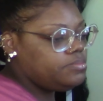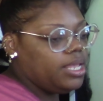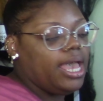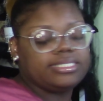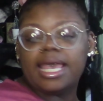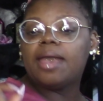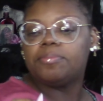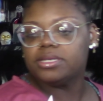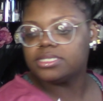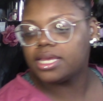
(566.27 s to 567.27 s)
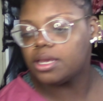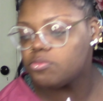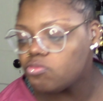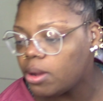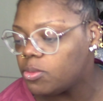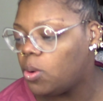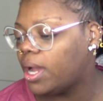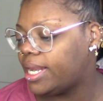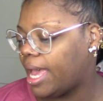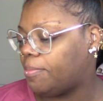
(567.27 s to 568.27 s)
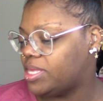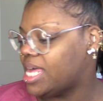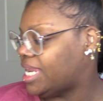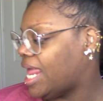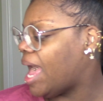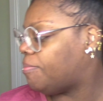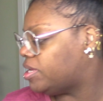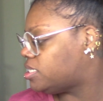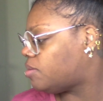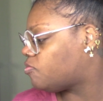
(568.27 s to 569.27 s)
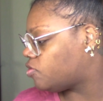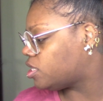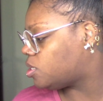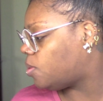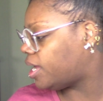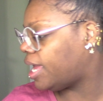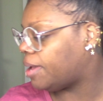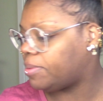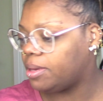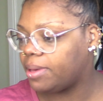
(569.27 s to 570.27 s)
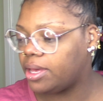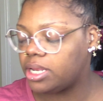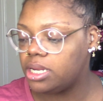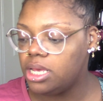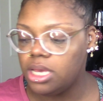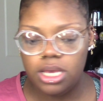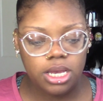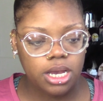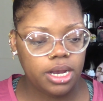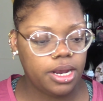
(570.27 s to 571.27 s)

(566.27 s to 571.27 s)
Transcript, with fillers: has happened and I'm, I'm quite happy that it happened. I'm really quite happy about it. All